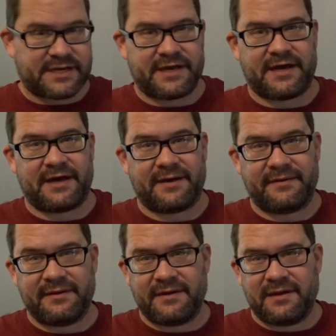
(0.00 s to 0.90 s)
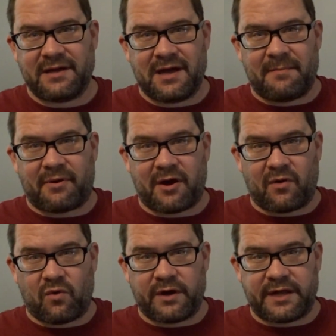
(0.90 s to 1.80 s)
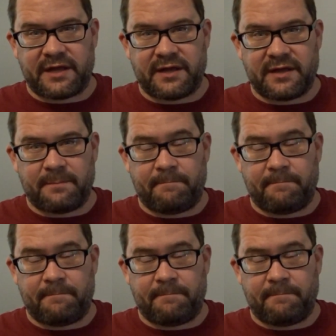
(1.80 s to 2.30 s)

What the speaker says: a priority